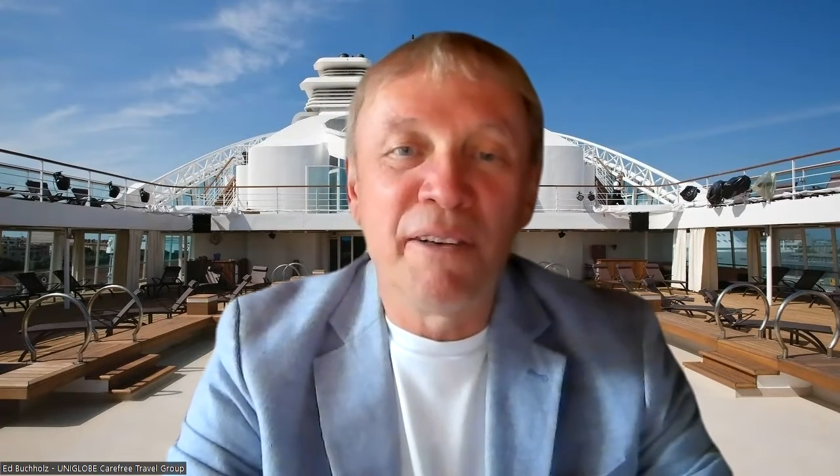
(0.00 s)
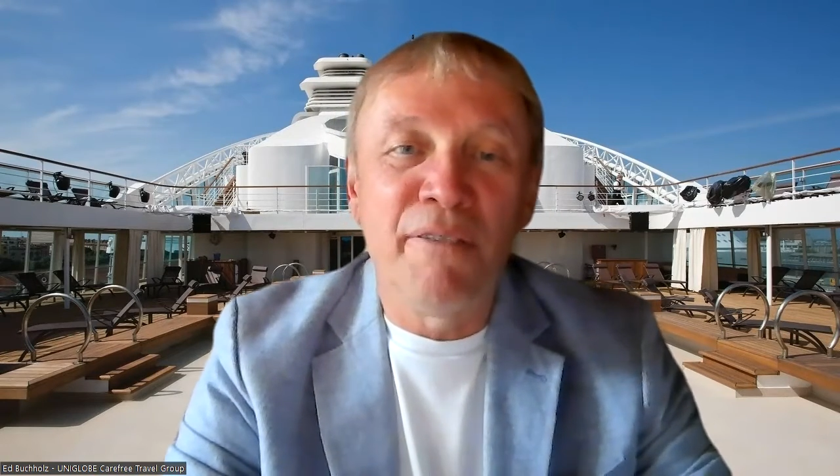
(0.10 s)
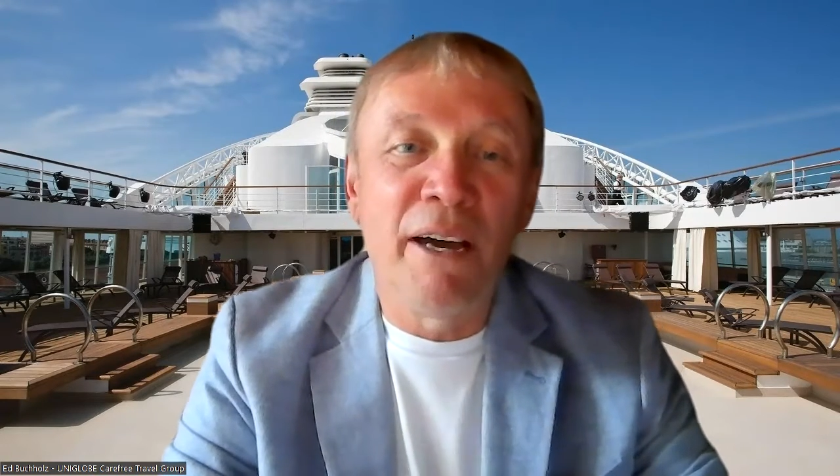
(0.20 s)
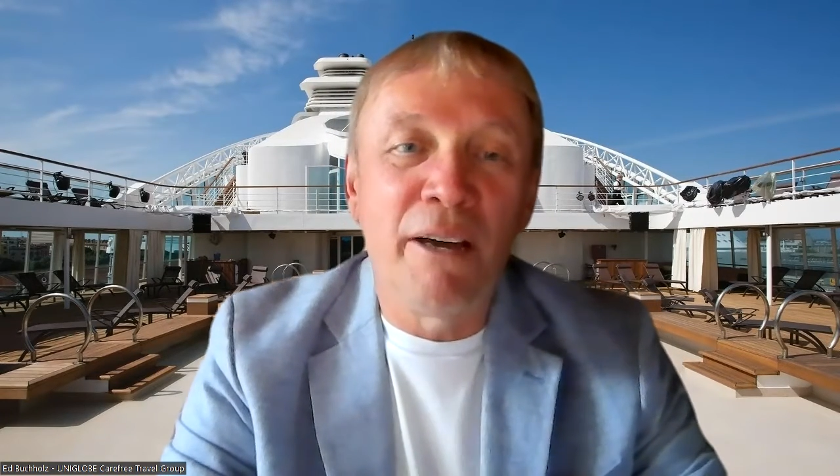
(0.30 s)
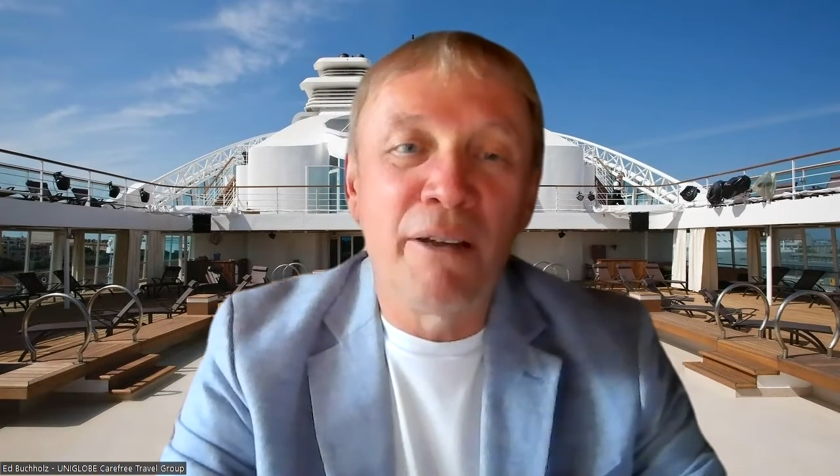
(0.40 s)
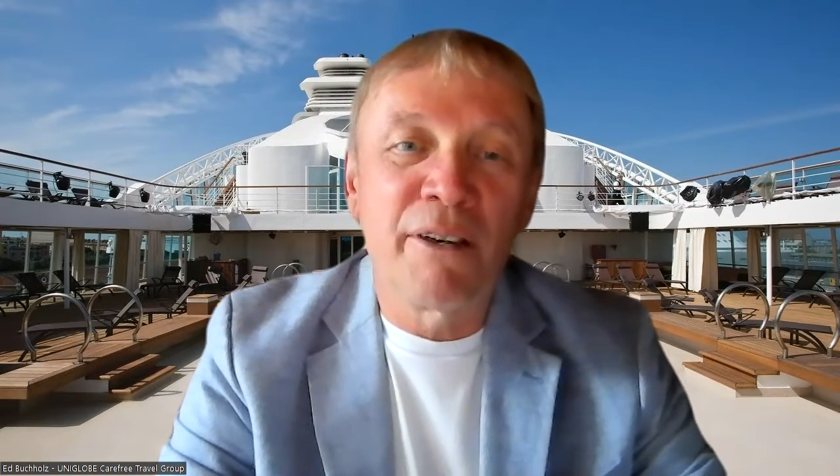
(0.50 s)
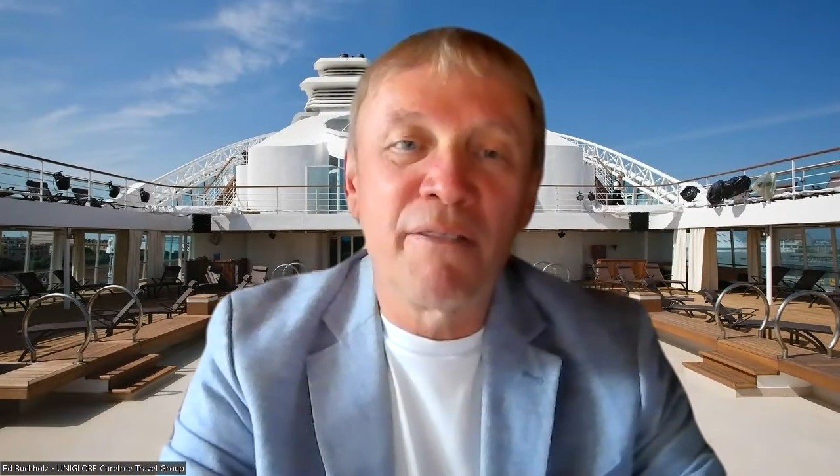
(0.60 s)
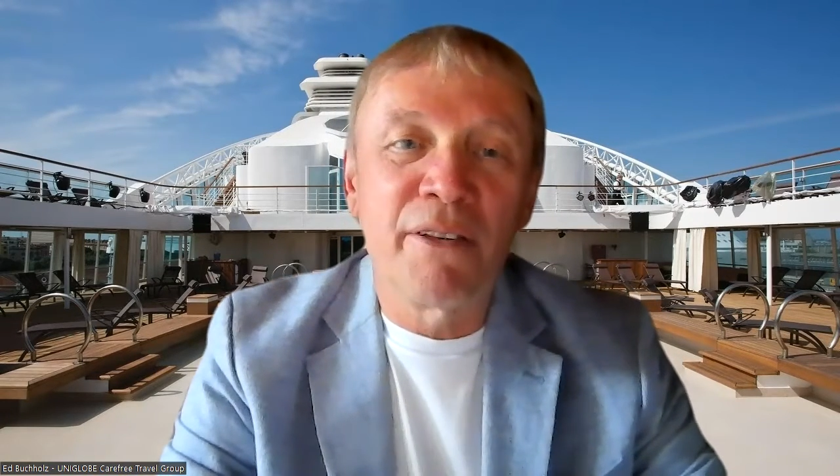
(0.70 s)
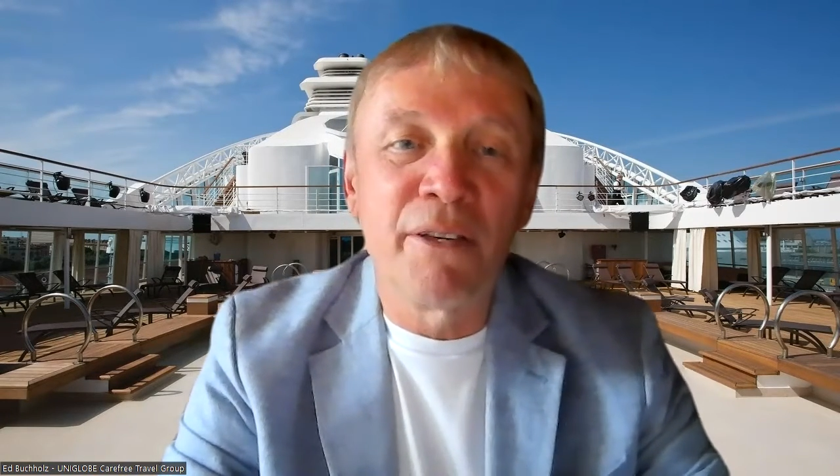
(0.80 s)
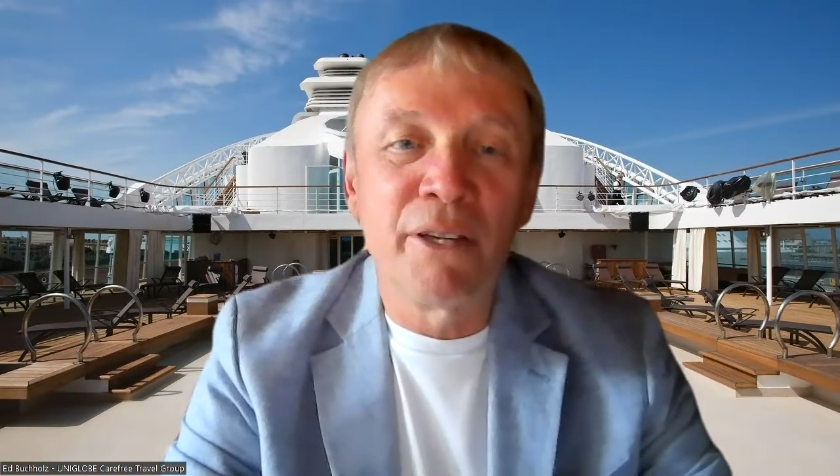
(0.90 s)
the founder of
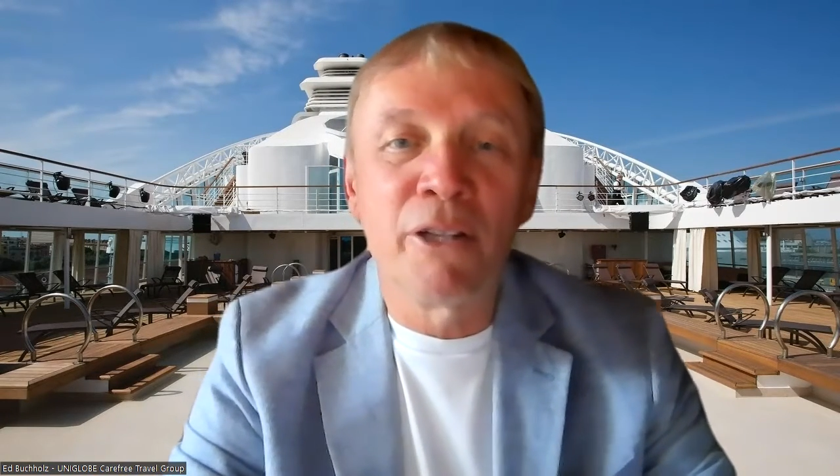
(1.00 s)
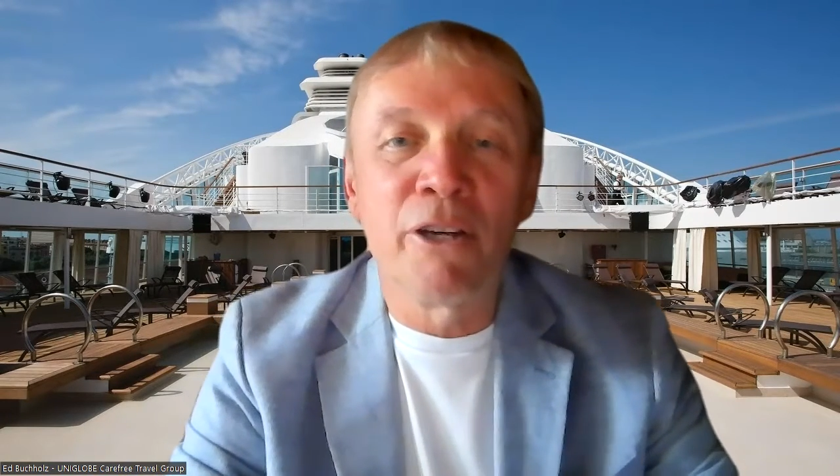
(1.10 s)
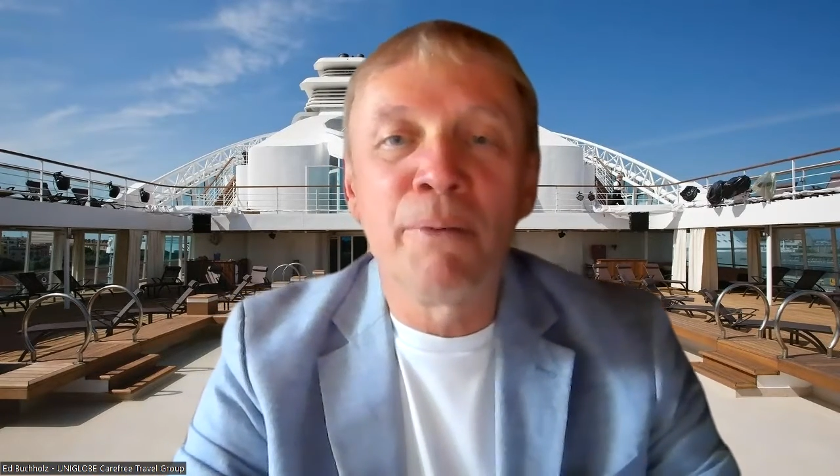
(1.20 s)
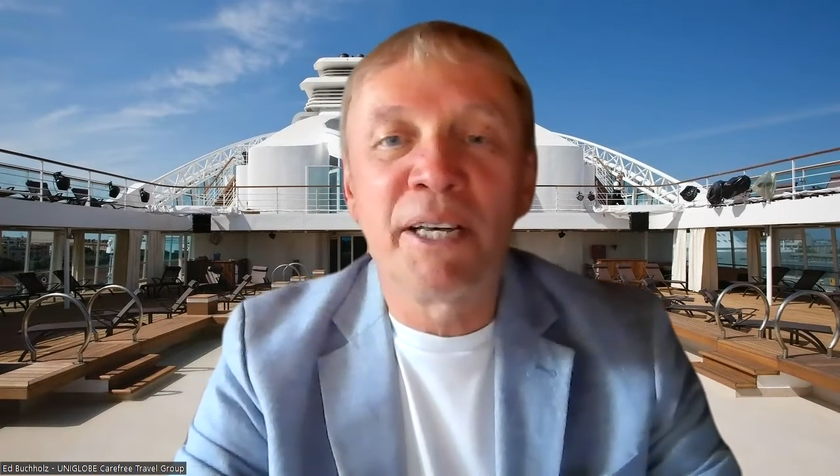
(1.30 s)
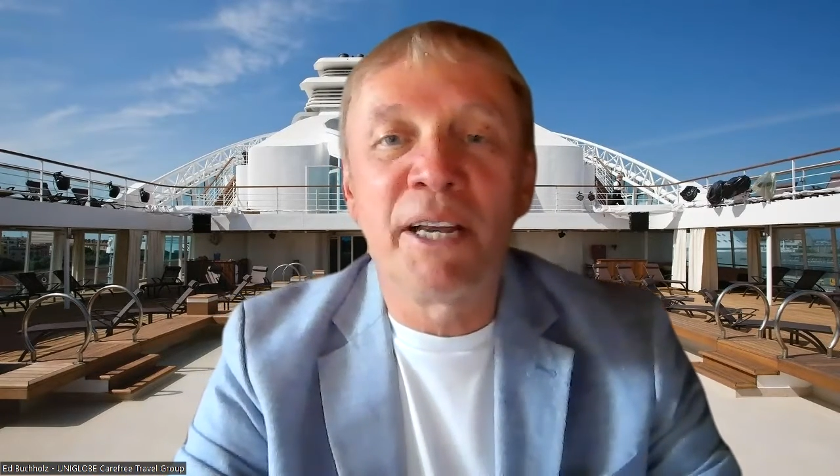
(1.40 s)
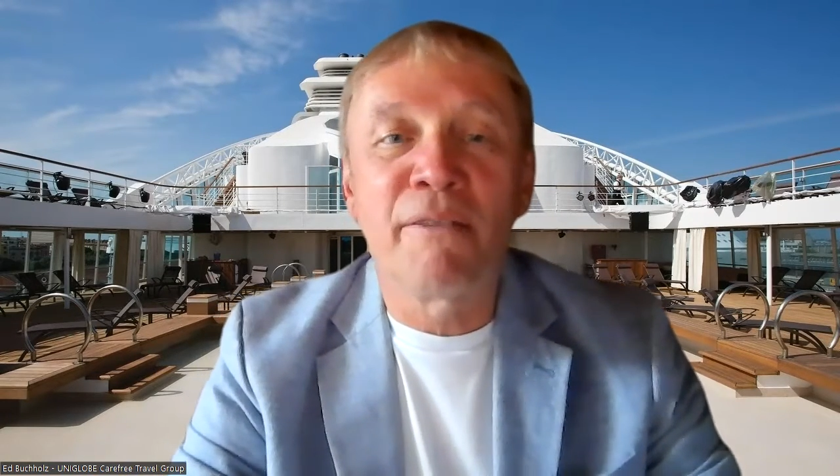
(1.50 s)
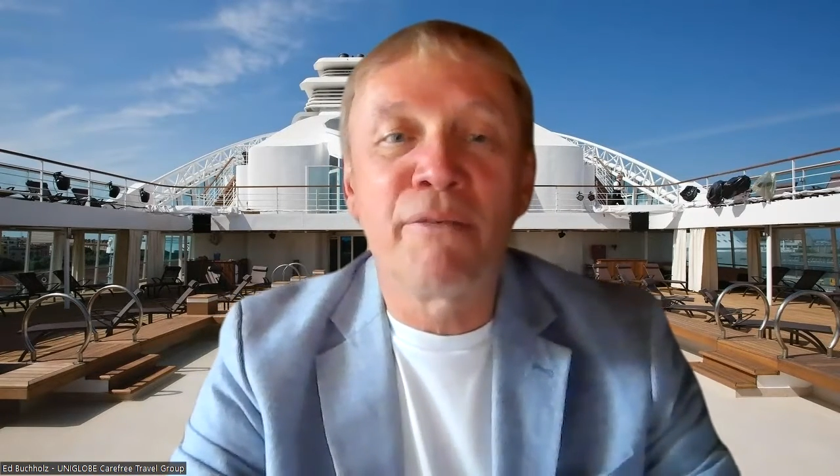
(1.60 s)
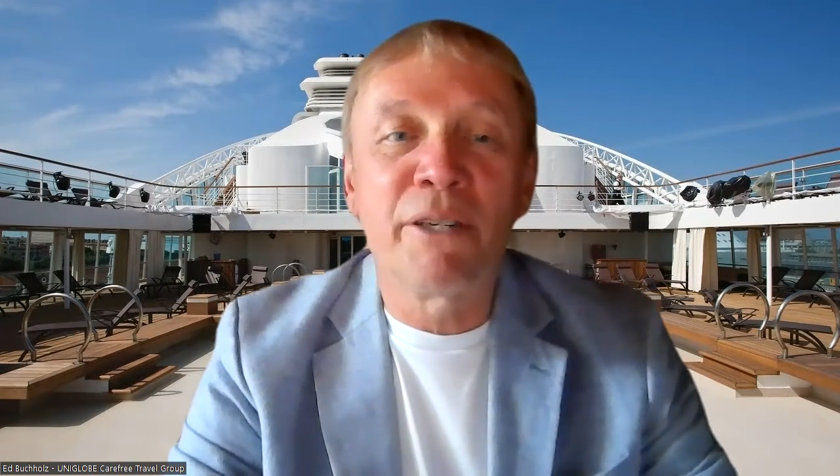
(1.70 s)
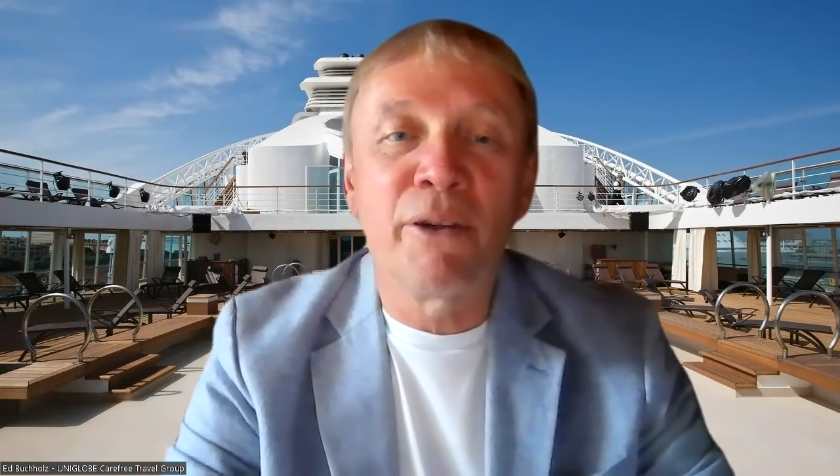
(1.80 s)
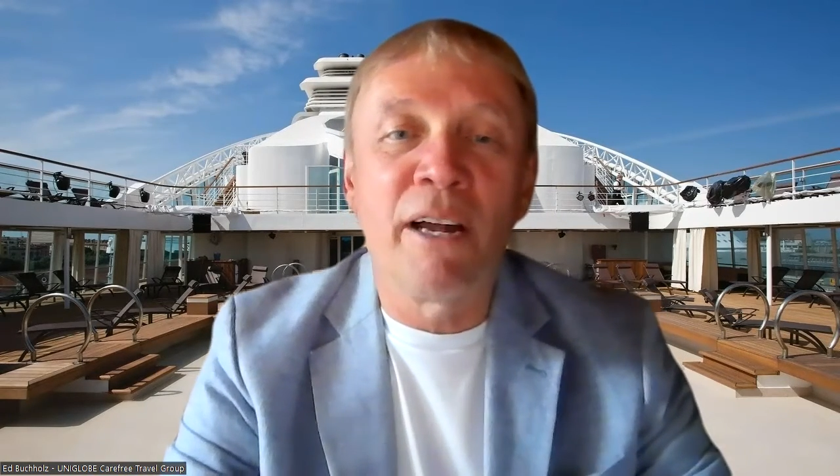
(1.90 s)
the Uniglobe
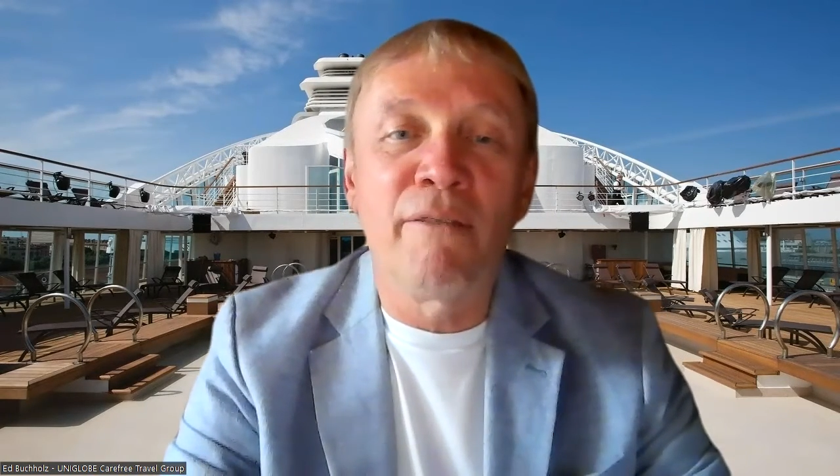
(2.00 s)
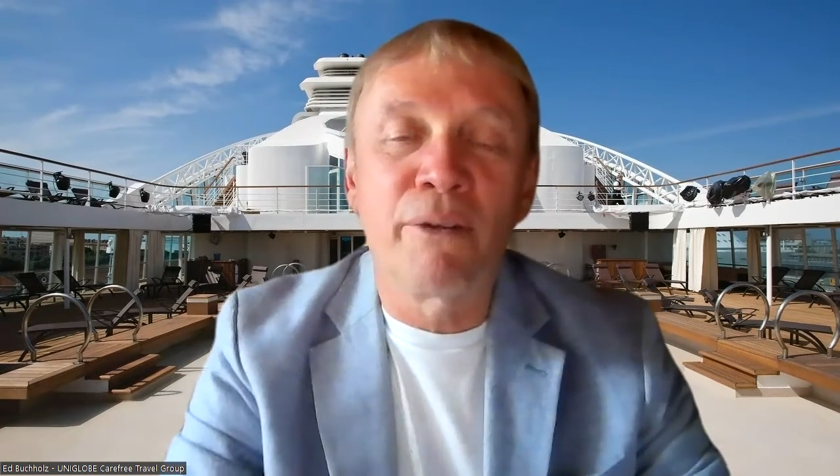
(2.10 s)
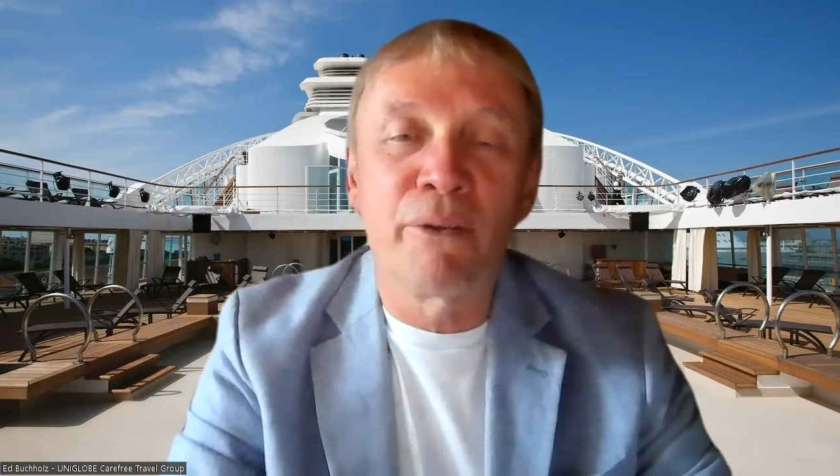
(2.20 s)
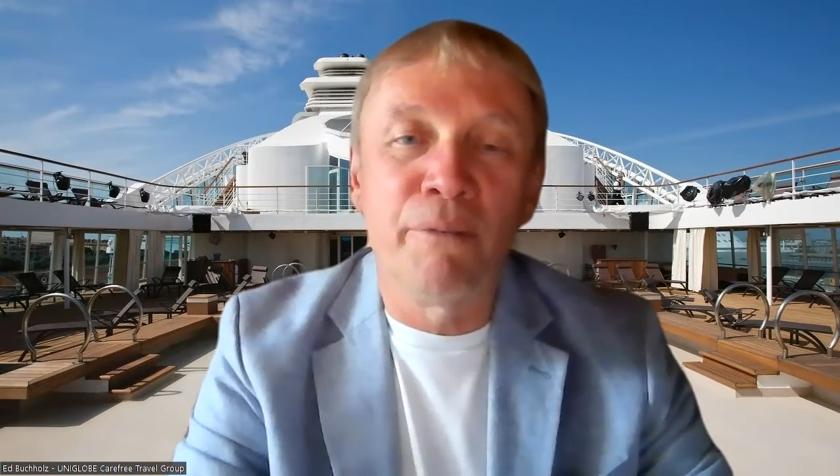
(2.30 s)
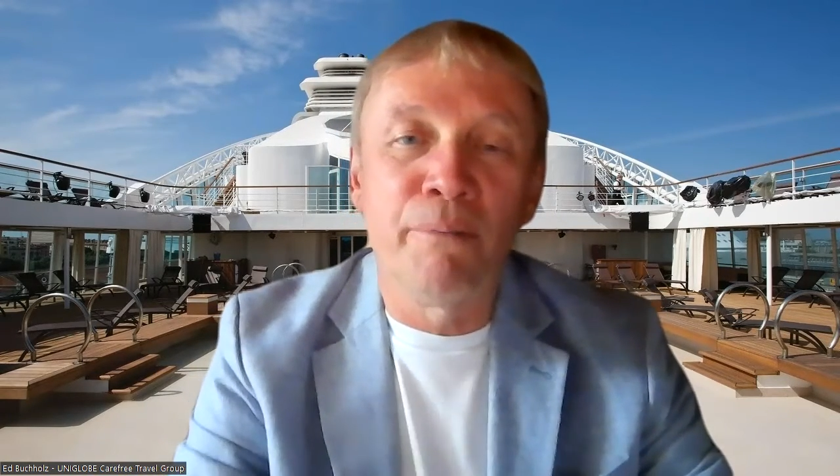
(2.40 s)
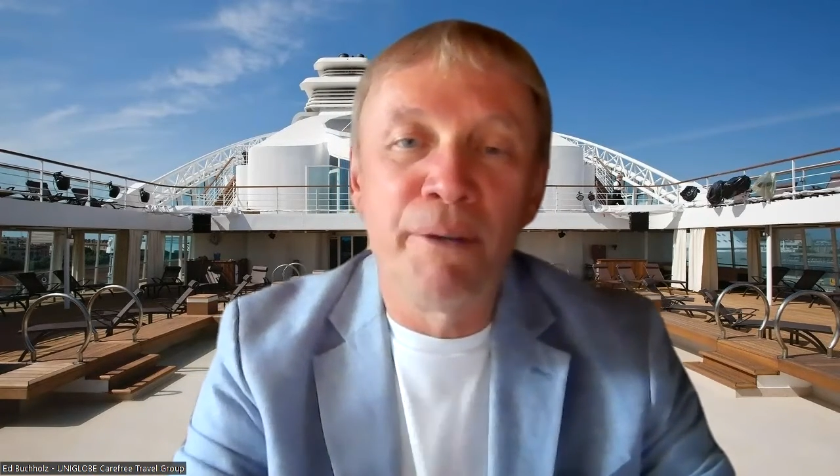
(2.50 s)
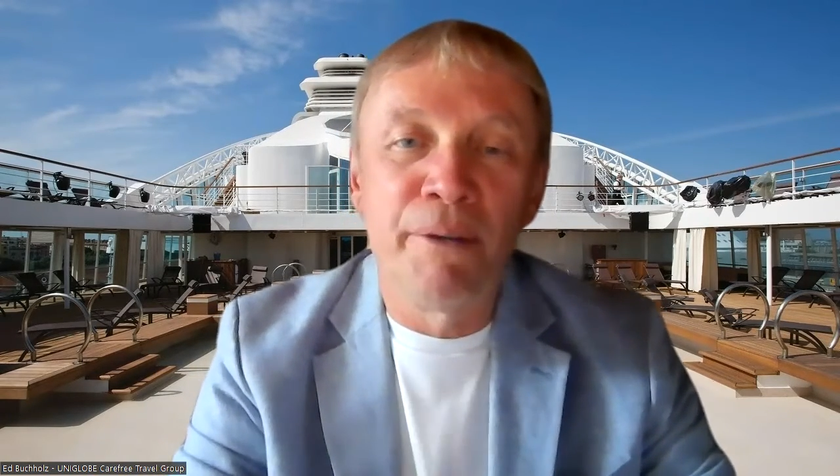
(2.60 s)
Carefree Travel Group.